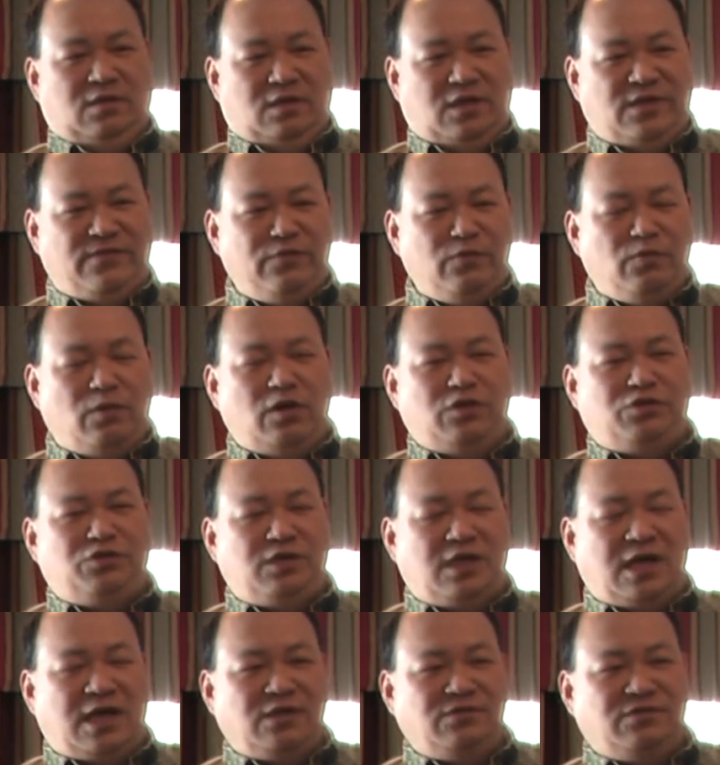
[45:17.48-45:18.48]
If you want to
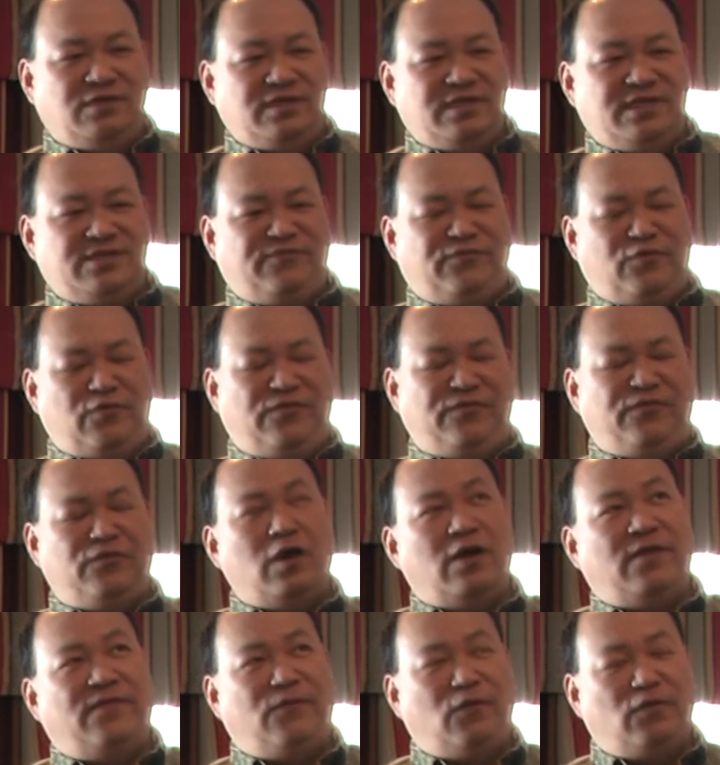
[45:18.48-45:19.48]
shoot
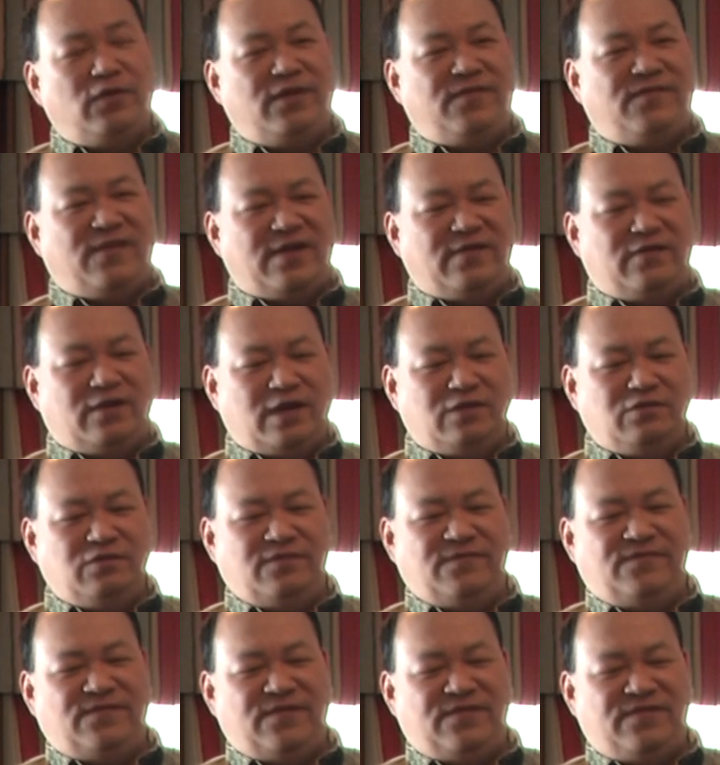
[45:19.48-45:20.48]
145 to
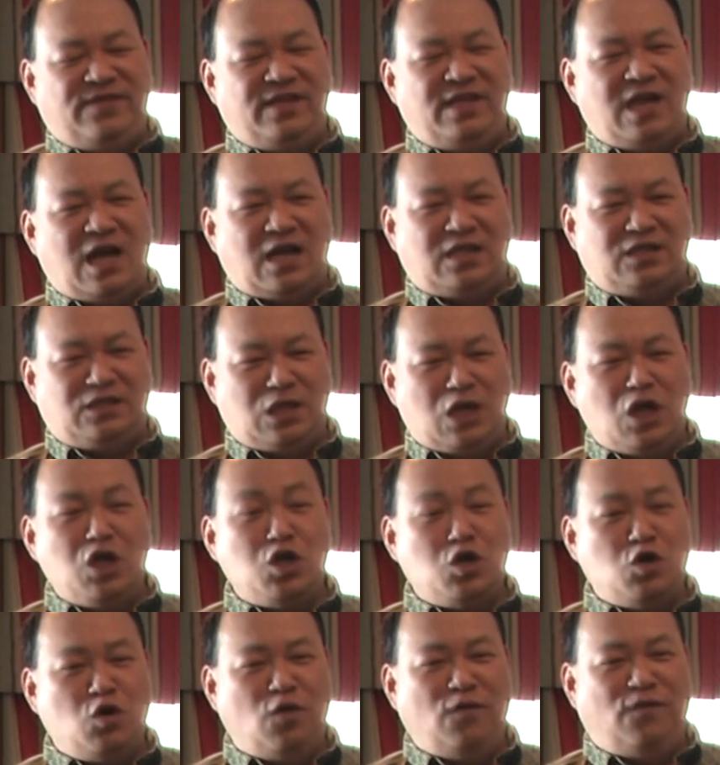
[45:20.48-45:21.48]
150 yards,
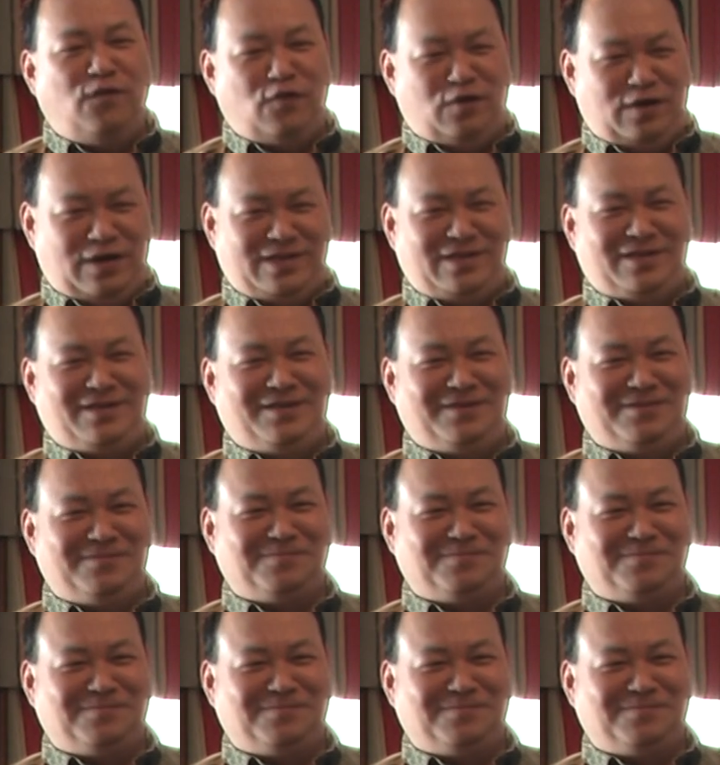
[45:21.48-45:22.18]
go for it.